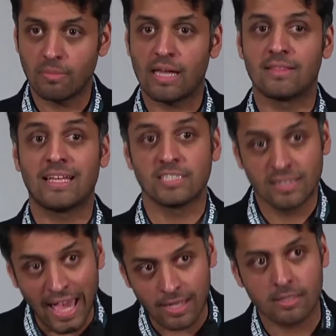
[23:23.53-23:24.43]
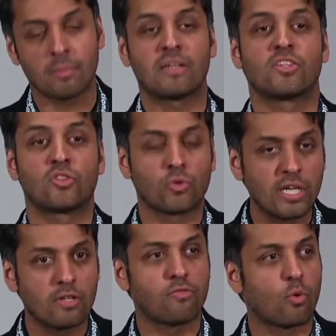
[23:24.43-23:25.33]
And then about 3
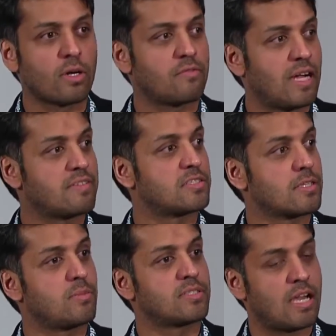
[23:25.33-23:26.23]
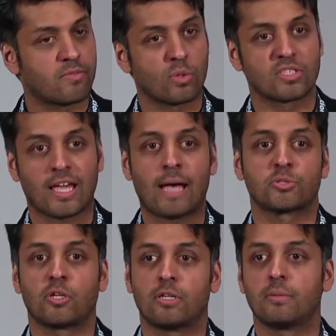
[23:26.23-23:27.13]
to 4 to 5 to 6 months afterwards, CAP
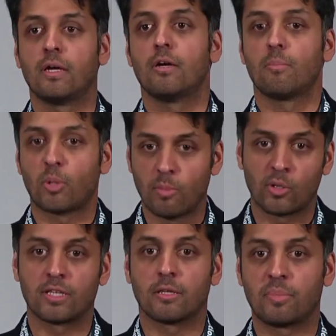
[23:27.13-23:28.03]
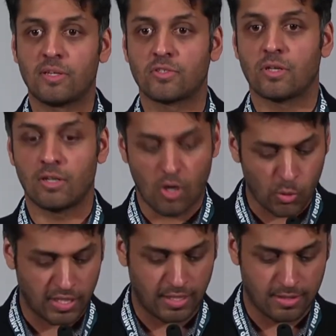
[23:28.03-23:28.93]
started promoting the piece and
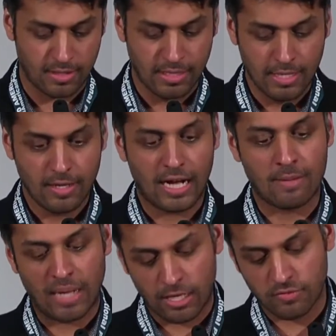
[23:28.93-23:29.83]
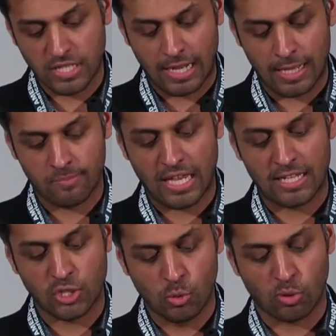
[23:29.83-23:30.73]
owning it. I'm out of time. I had
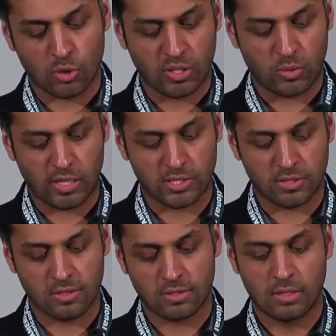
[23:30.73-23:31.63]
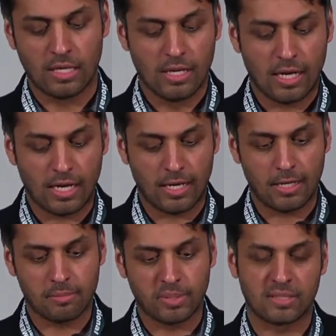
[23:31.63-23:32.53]
2 more quick questions,
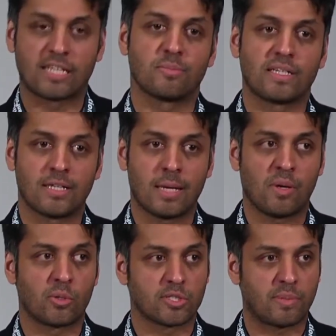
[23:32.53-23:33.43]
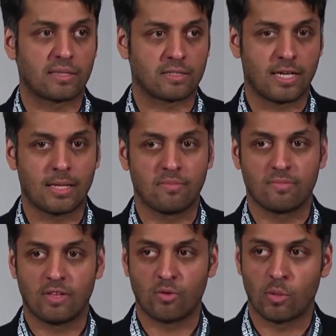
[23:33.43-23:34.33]
but that's my time. I want to respect the time.
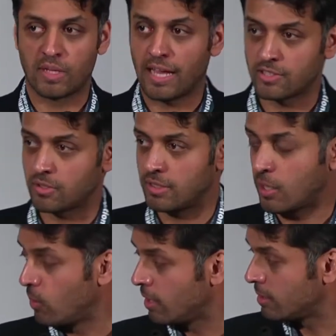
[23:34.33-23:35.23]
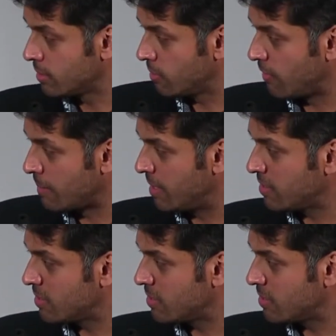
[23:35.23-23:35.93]
If you want me to answer it, I will. 5 minutes?